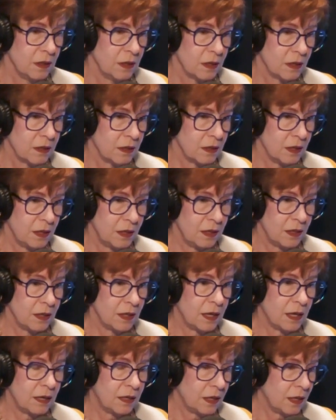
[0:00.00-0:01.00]
uh,
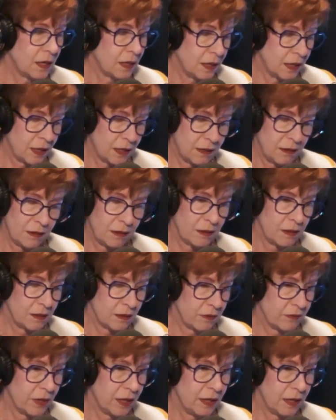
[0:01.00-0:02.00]
and and I you
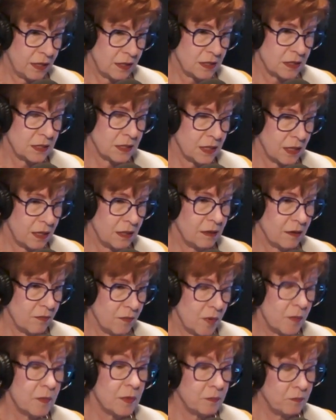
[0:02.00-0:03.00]
know I hate to say I
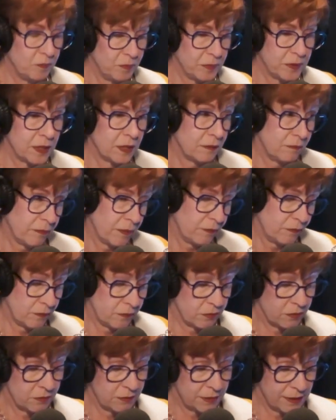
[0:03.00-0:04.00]
mean uh,
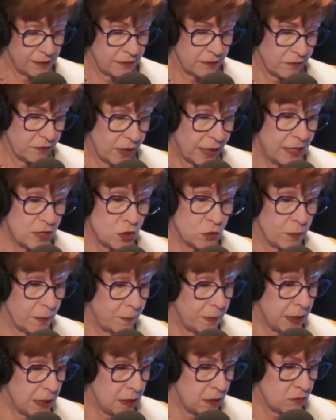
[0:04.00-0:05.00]
which I hate to
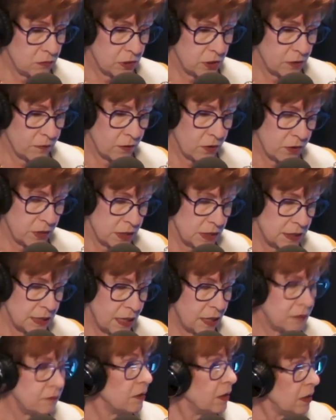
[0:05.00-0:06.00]
repeat, which I've already
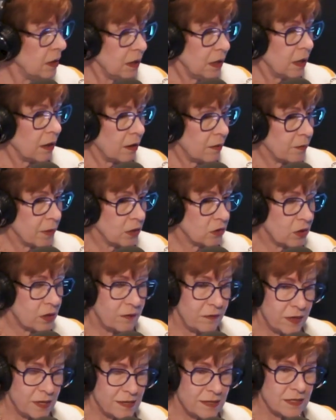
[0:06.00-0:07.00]
said, um, a lot
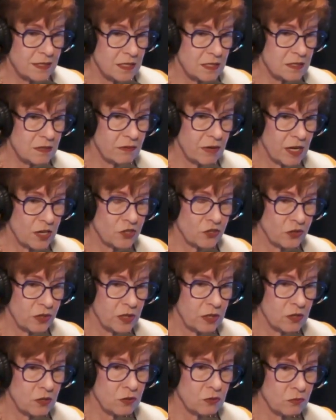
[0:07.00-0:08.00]
of agencies are
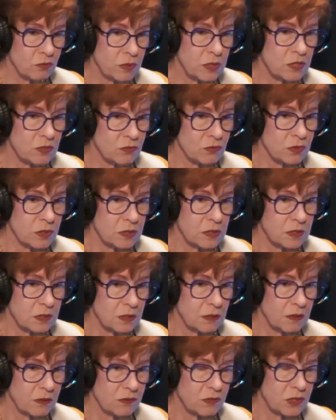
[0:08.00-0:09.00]
actually under resourced
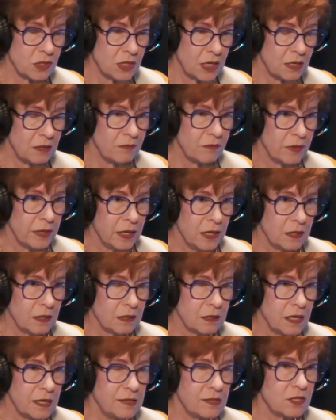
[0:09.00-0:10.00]
because they the
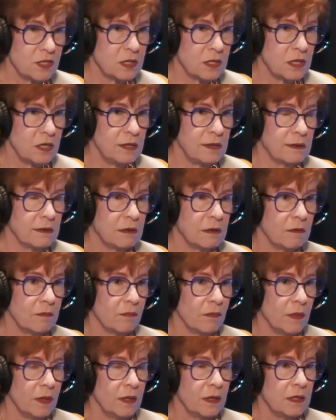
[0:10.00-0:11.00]
legislature
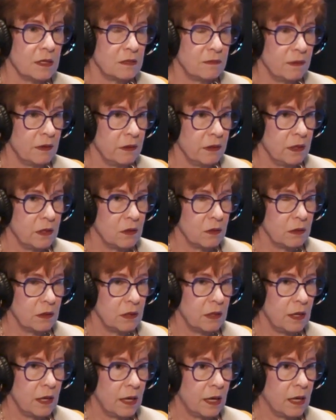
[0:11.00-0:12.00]
is very
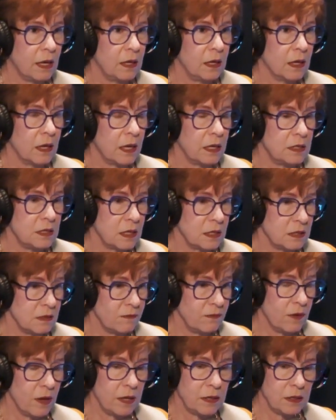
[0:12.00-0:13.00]
good at
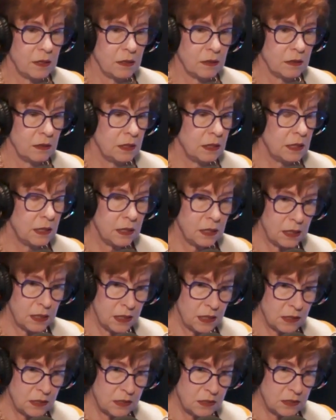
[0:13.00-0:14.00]
identifying
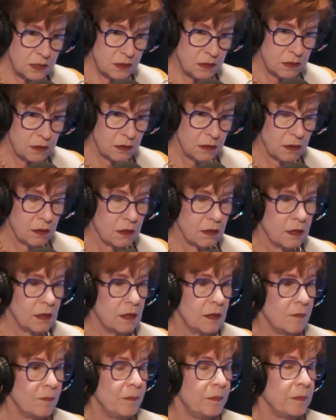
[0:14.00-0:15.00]
needs
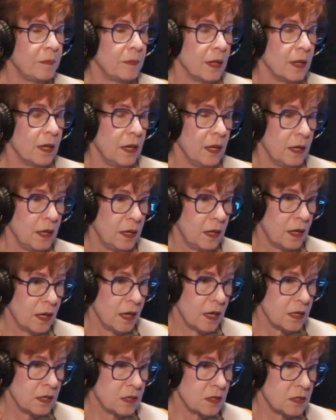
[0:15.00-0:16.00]
um,
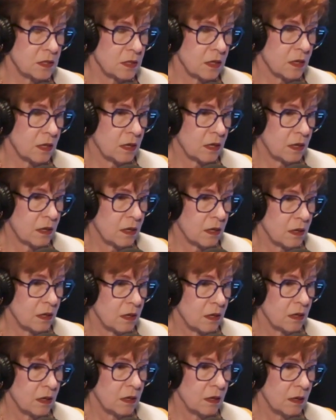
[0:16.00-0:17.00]
and uh,
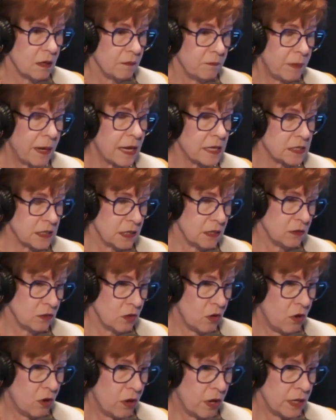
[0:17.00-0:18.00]
passing
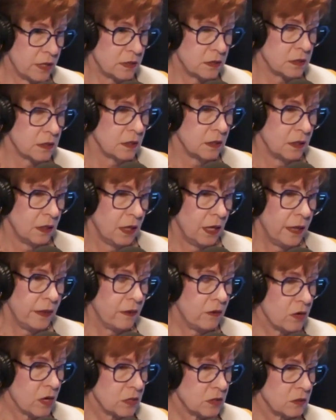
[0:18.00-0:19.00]
laws.
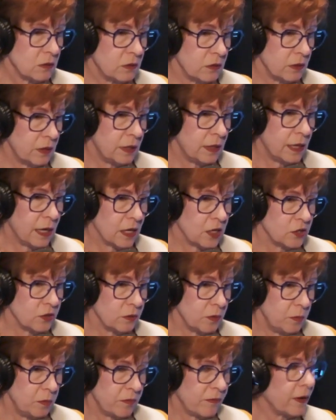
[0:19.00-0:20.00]
They're not so good at
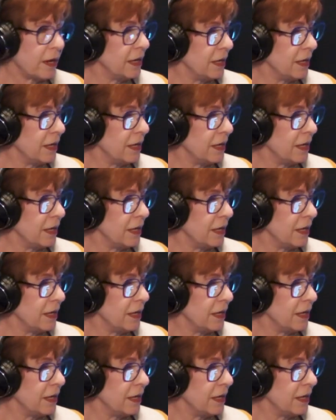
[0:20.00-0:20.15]
actually providing